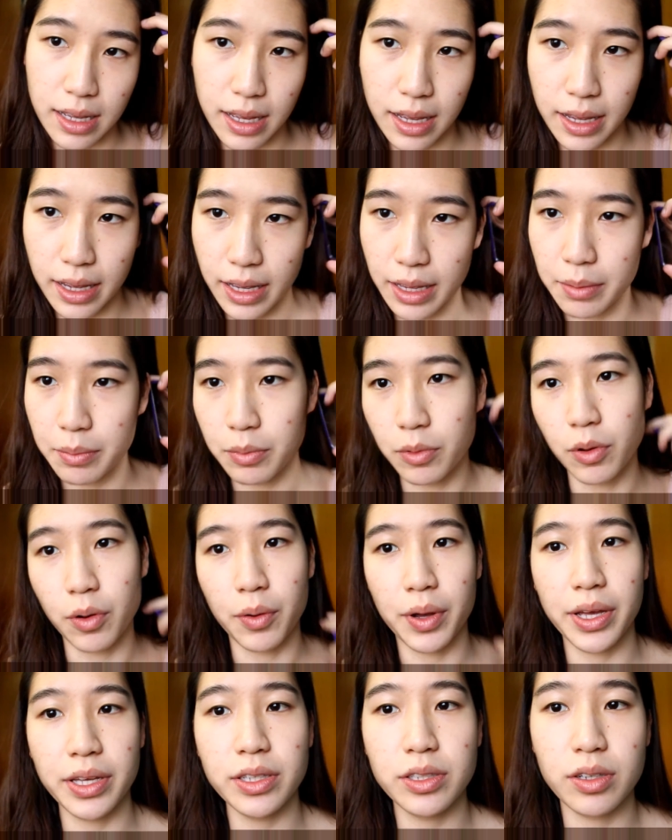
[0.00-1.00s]
I am
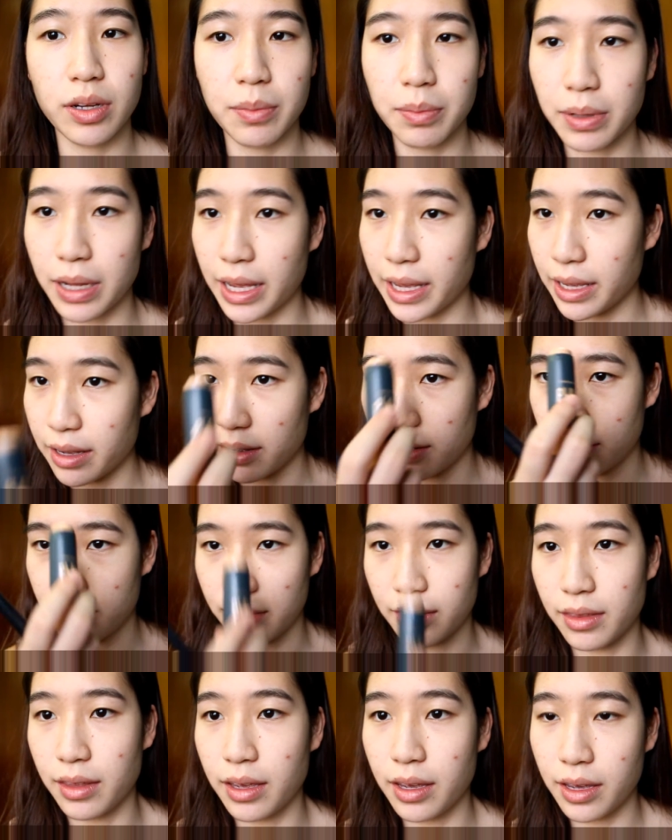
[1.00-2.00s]
going to apply it
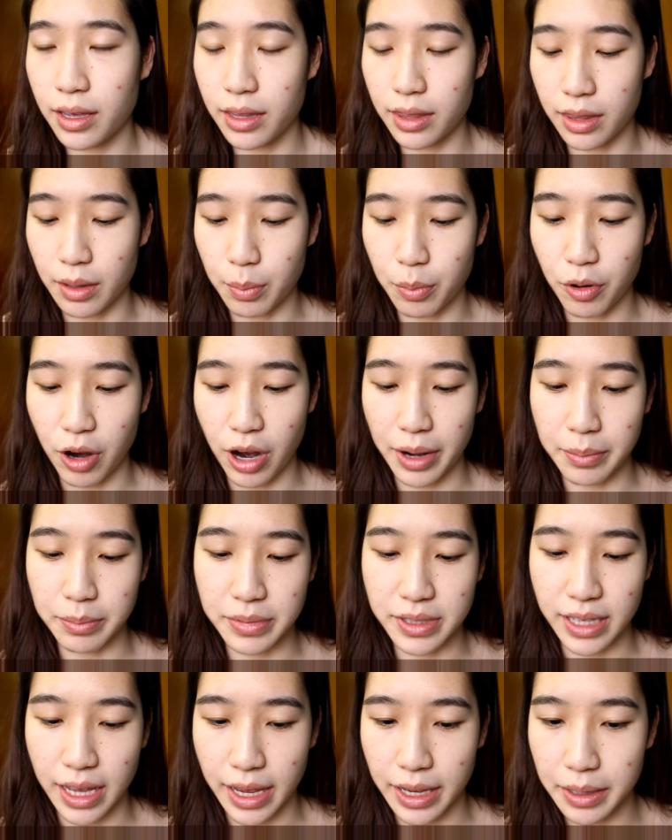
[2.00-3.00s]
on the prime
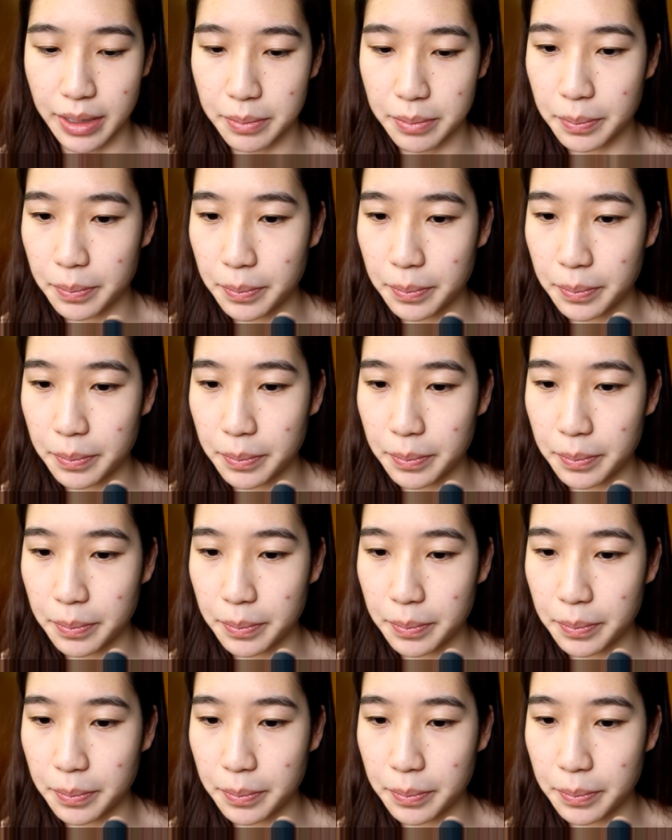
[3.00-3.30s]
side.